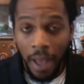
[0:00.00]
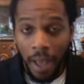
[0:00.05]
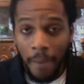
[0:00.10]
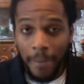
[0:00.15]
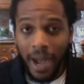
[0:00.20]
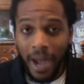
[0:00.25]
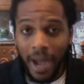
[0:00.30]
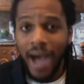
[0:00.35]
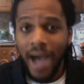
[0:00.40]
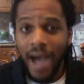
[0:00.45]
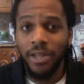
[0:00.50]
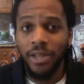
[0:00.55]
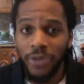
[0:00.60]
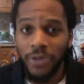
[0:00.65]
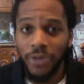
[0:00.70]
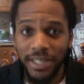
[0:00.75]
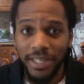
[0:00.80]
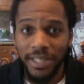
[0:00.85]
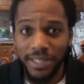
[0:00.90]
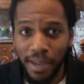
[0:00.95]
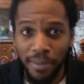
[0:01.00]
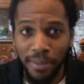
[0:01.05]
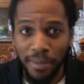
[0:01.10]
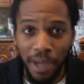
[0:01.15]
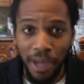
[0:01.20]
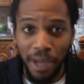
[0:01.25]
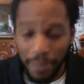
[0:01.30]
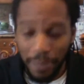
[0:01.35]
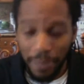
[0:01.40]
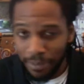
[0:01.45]
But Halloween is coming
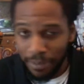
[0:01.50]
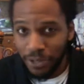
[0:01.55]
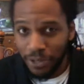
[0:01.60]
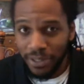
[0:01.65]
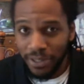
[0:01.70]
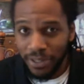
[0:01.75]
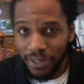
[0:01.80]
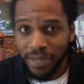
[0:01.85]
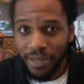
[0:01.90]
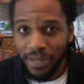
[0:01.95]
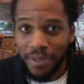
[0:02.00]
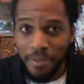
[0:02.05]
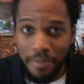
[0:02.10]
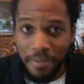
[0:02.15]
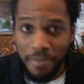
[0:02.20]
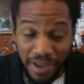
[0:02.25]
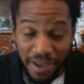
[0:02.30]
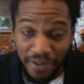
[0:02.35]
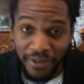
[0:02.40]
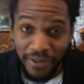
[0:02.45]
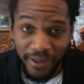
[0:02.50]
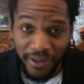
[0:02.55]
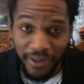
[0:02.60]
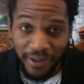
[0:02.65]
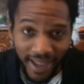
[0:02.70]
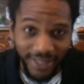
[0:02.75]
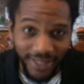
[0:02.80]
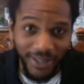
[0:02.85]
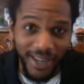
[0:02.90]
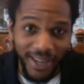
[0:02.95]
up, and I'm doing something big for you
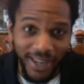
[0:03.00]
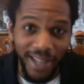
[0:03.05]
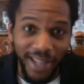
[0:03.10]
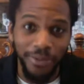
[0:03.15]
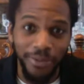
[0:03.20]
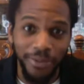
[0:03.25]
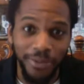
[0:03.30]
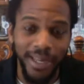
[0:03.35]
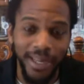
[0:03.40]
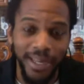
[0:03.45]
guys on Halloween.